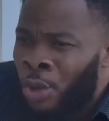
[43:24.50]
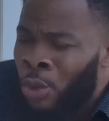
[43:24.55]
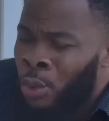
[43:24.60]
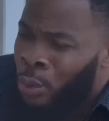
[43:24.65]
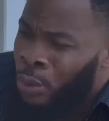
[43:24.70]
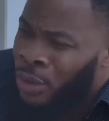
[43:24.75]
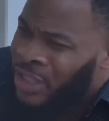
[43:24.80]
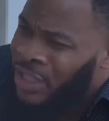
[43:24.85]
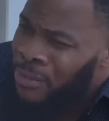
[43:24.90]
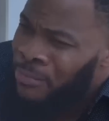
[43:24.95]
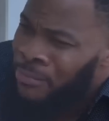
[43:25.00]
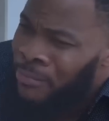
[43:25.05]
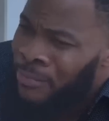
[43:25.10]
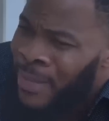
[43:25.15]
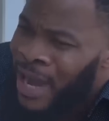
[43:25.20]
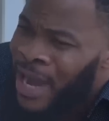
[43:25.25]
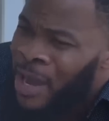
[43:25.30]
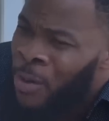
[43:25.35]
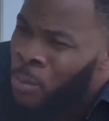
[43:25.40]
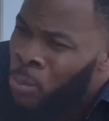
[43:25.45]
losing
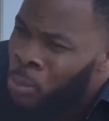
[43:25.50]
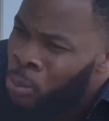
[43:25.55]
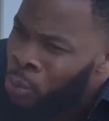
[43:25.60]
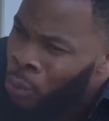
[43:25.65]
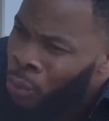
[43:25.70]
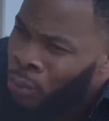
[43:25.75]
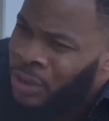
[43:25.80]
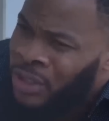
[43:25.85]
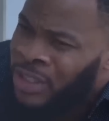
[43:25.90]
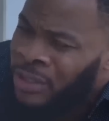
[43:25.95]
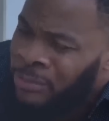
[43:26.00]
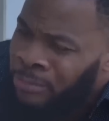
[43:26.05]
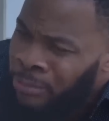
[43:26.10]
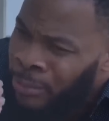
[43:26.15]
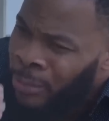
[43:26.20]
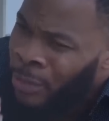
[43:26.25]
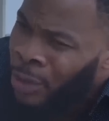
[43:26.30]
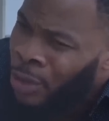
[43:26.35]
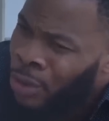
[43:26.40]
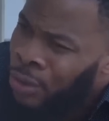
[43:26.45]
my
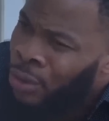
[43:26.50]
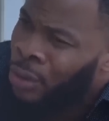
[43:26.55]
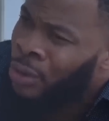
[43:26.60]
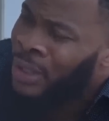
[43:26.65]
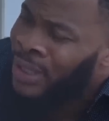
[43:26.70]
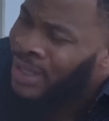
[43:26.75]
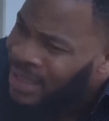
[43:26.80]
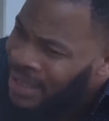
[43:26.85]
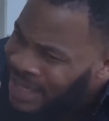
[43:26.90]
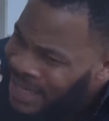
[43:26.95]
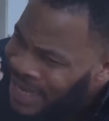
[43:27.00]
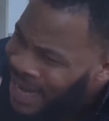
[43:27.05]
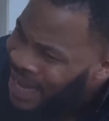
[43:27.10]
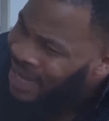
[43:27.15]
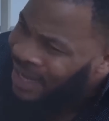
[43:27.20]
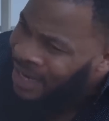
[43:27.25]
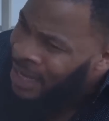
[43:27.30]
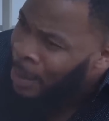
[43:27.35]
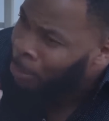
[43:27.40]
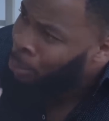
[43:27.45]
multi-million
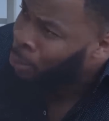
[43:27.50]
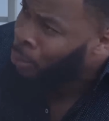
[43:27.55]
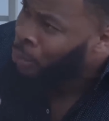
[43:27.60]
naira